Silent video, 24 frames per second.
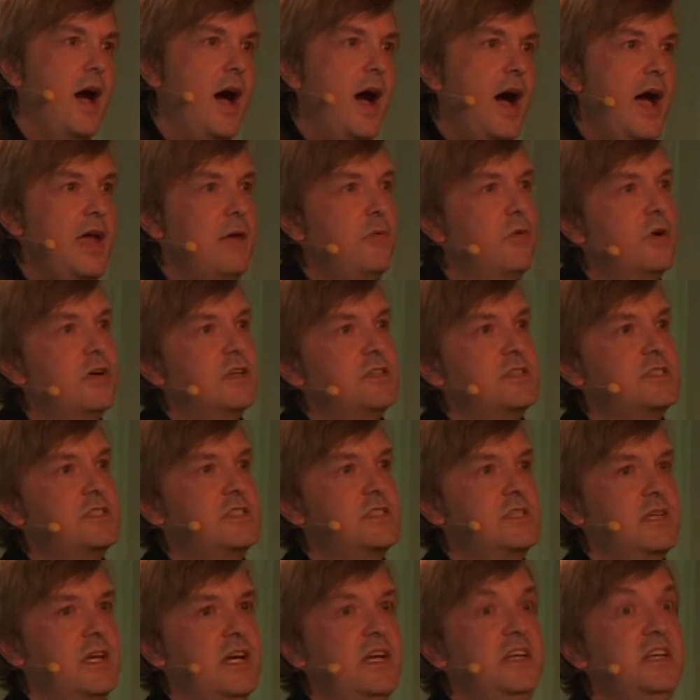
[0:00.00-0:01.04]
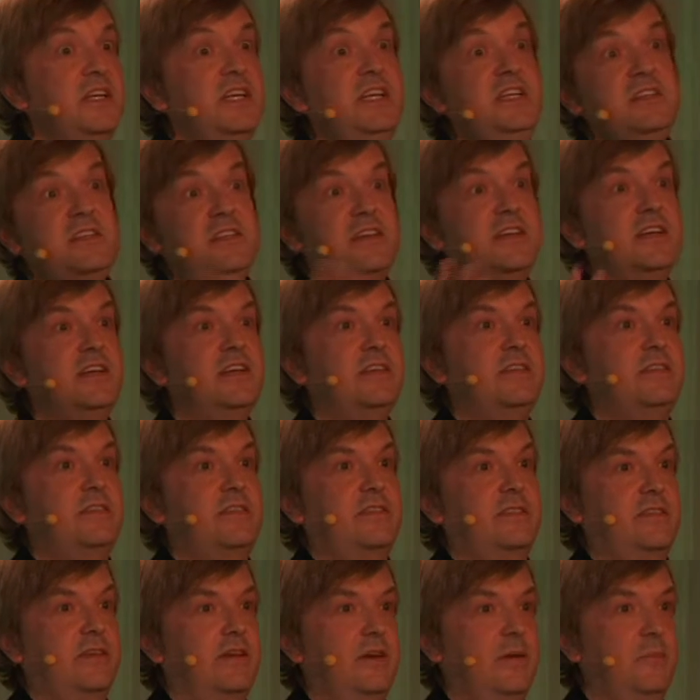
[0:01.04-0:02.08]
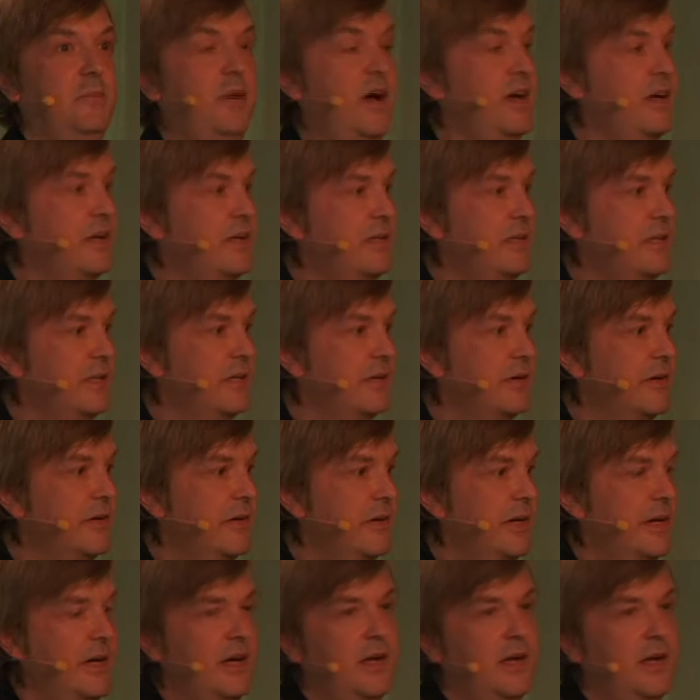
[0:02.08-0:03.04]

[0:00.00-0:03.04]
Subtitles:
I was an internet pioneer